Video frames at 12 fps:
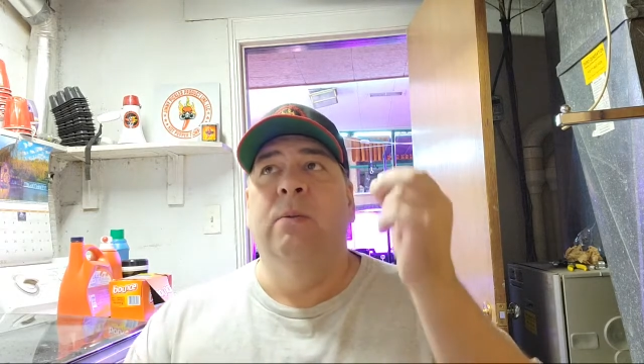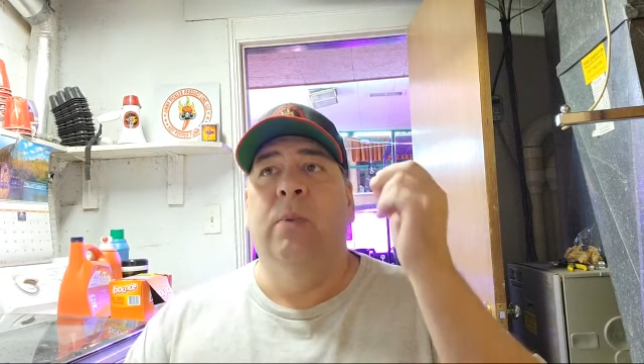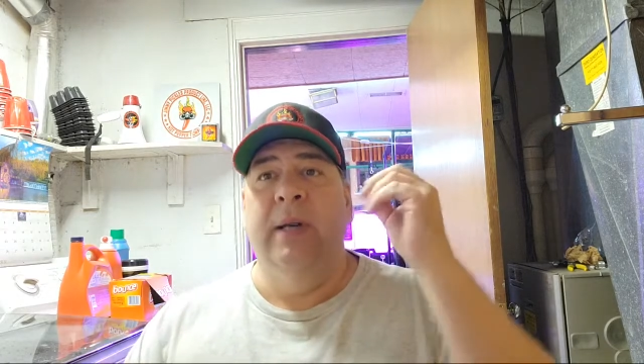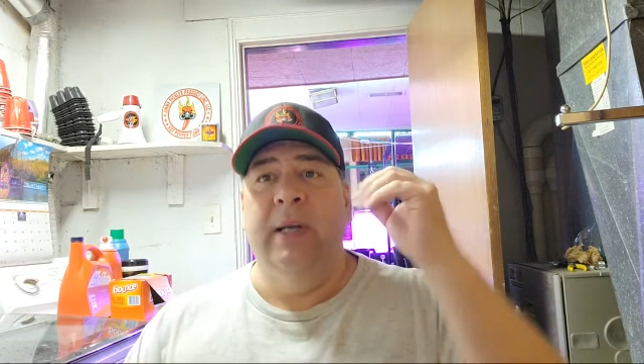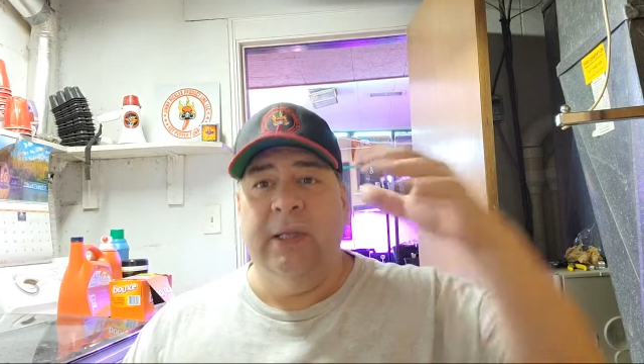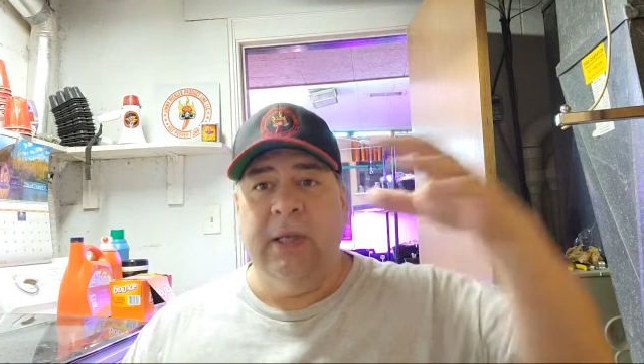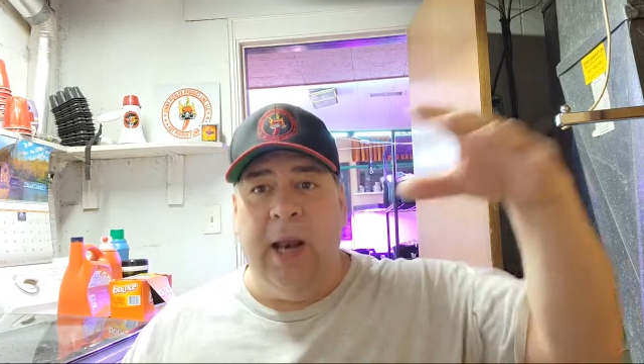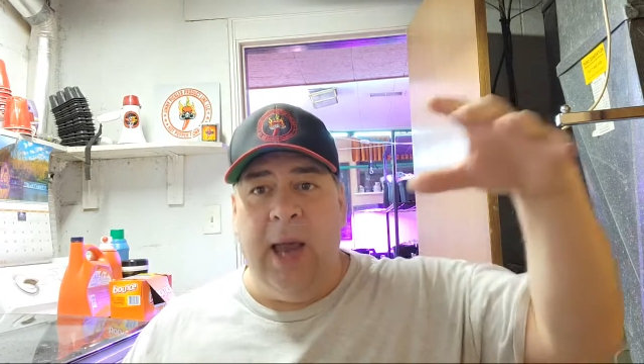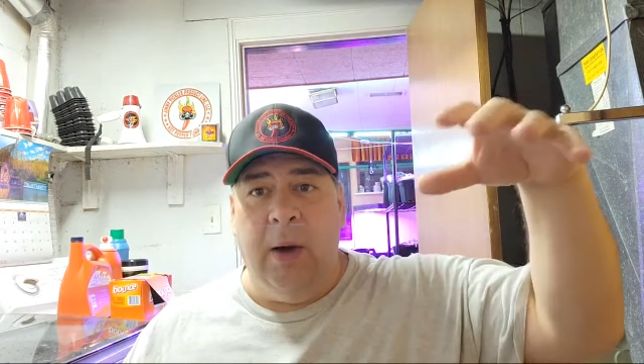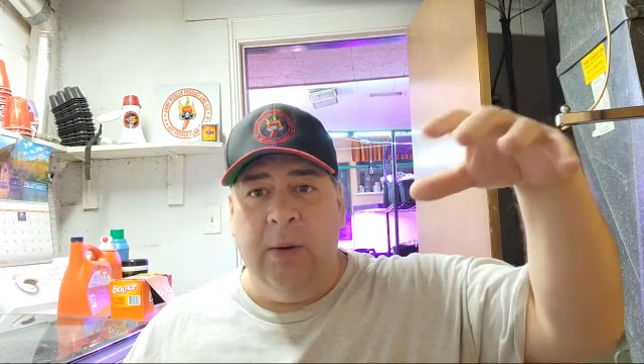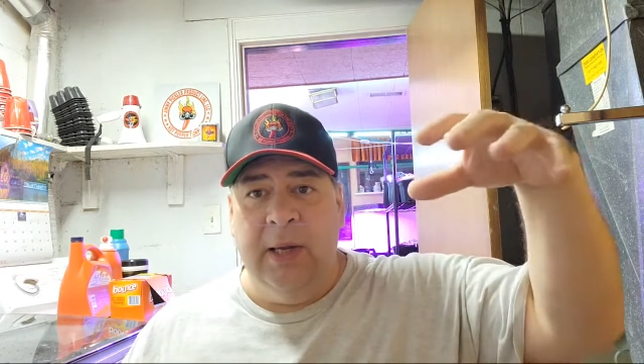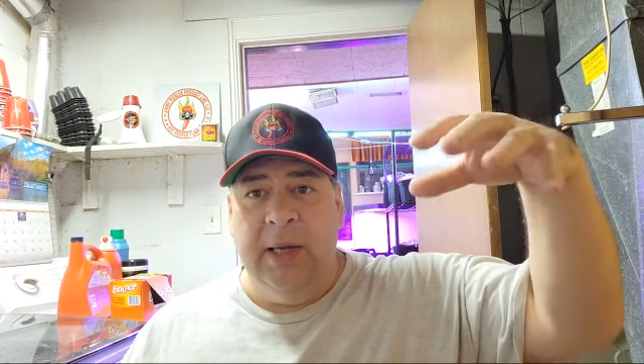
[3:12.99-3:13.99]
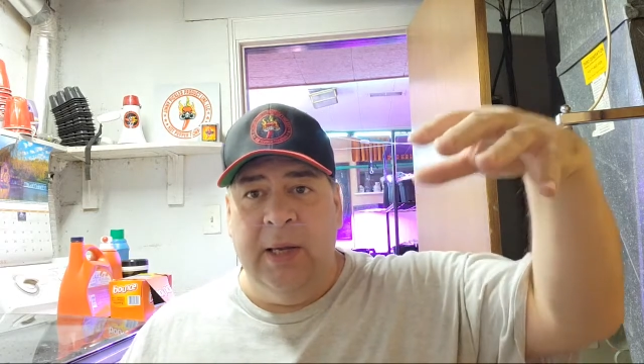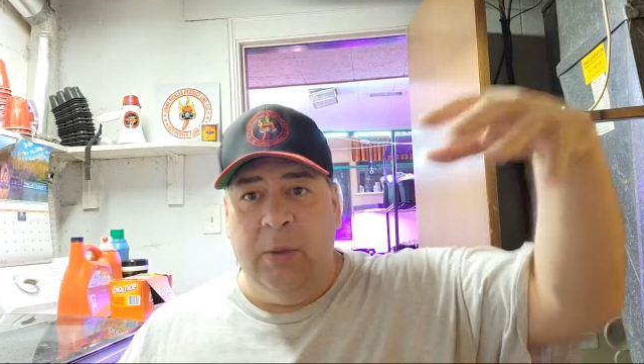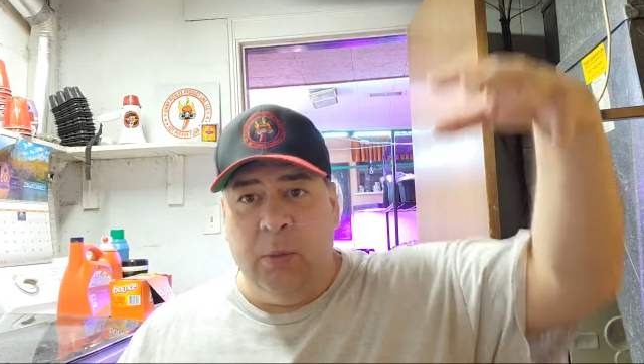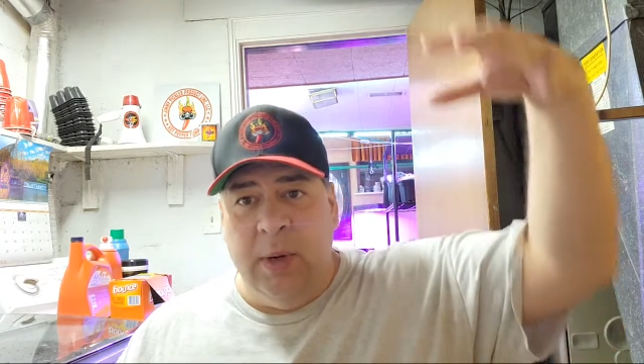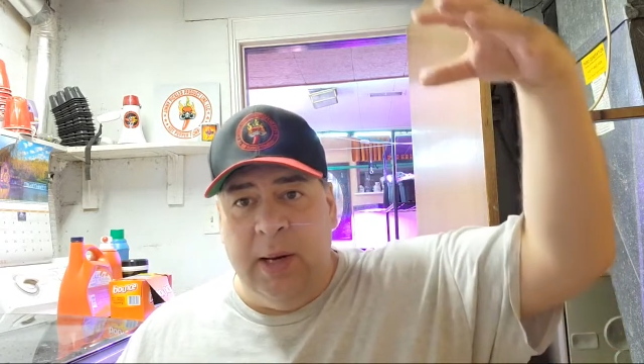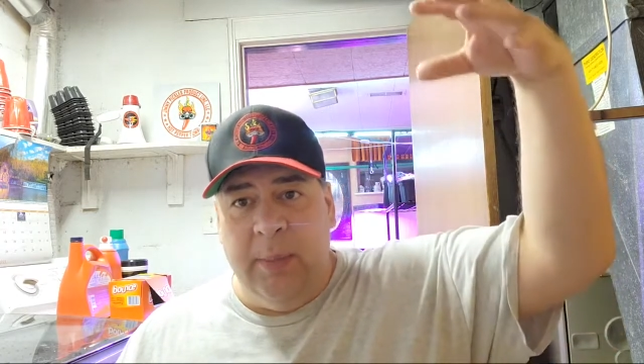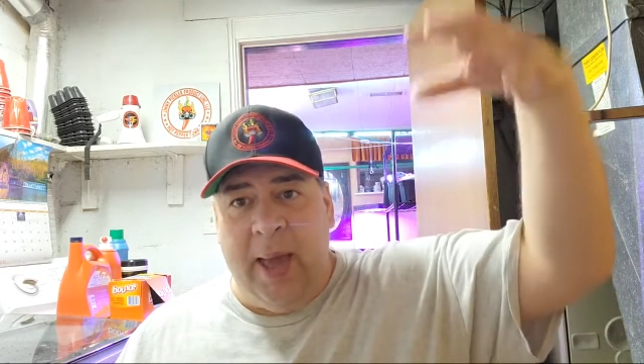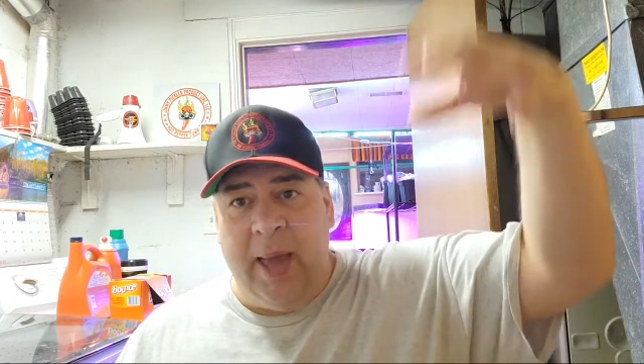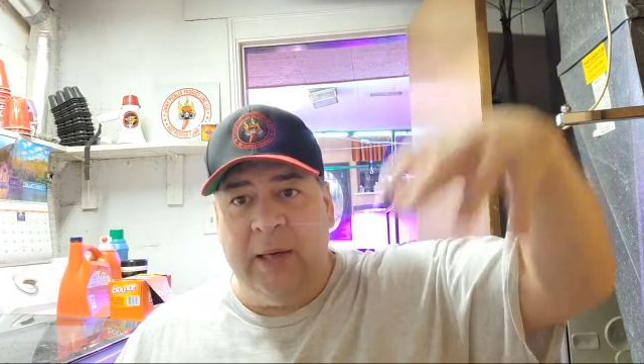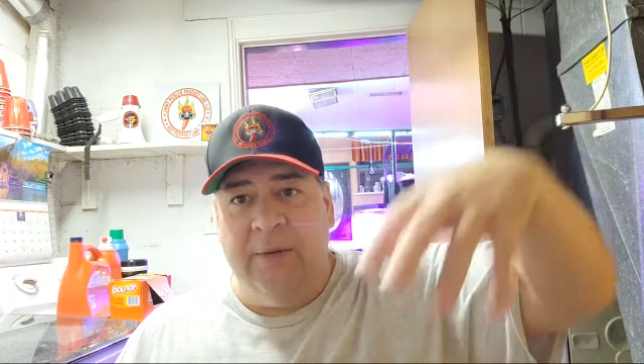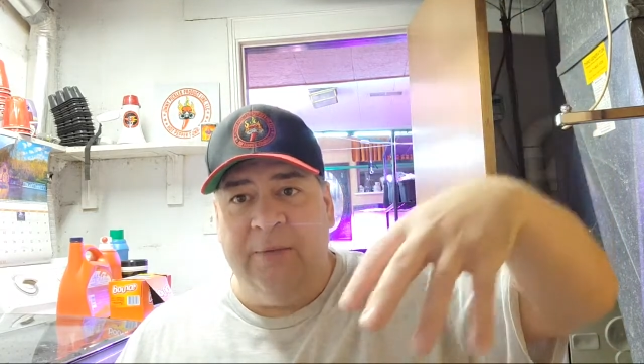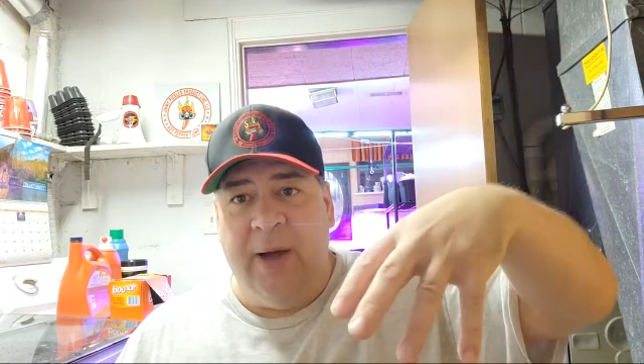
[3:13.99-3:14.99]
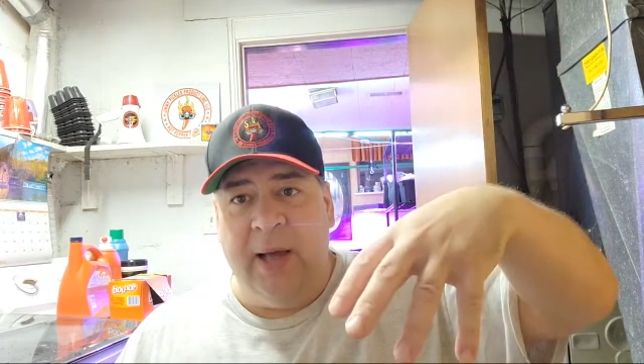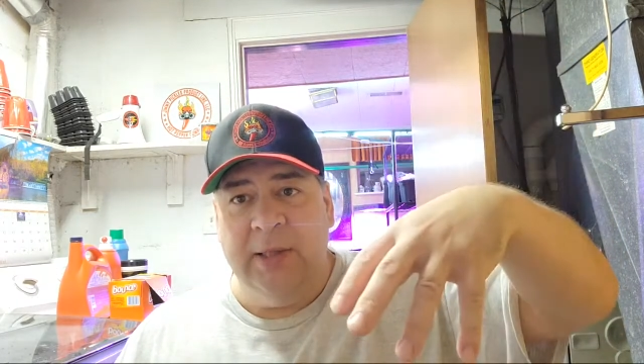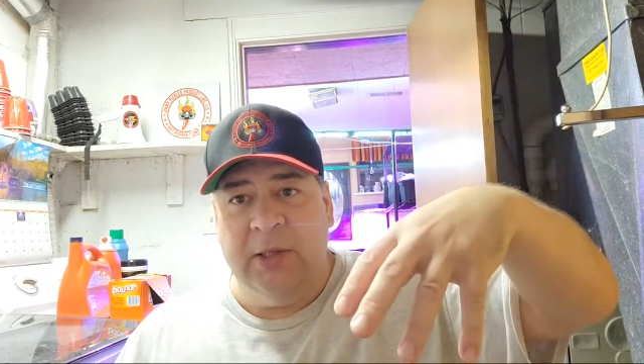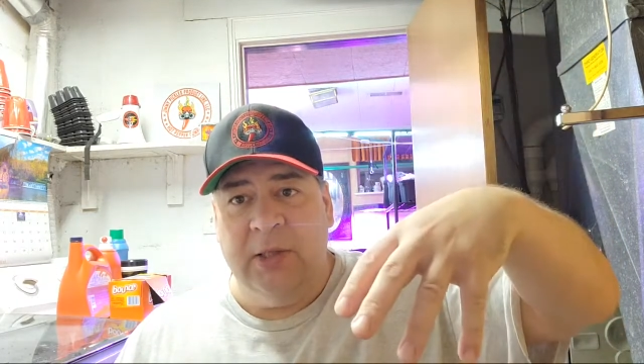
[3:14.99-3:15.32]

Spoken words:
when it's cloudy, it really magnifies